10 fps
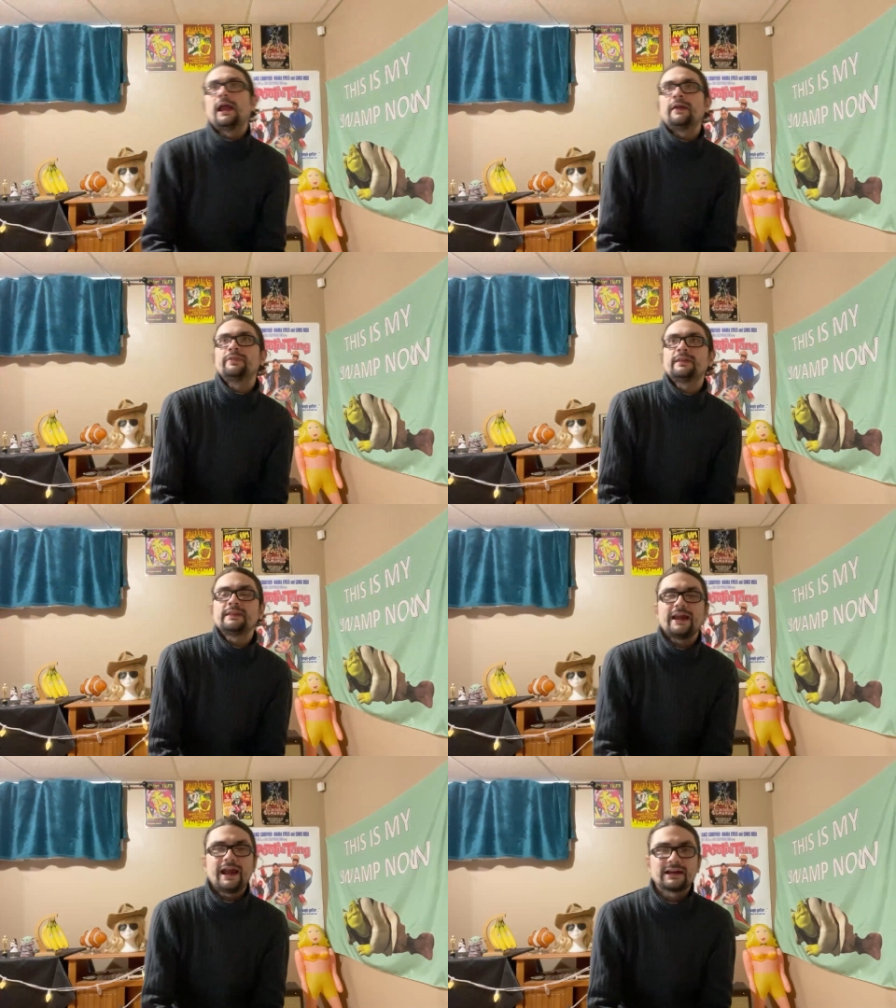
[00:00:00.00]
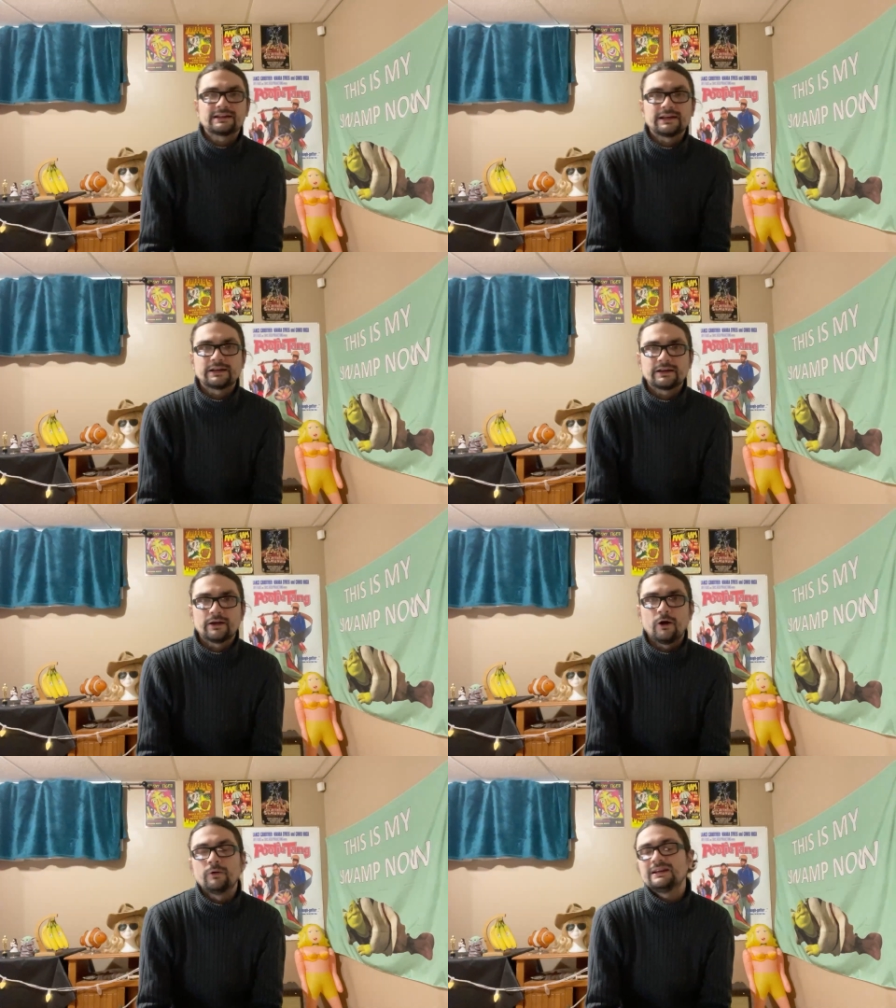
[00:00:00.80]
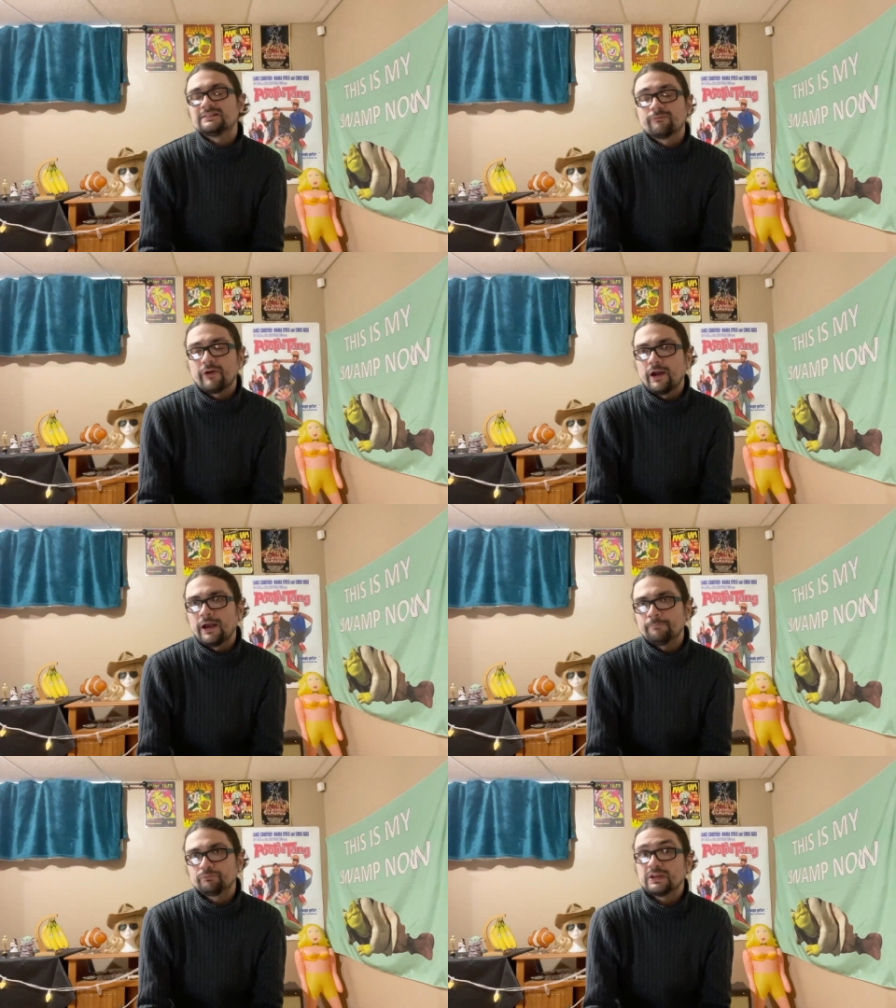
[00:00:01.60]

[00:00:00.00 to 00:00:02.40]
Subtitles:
And then they act like, oh, he's fine.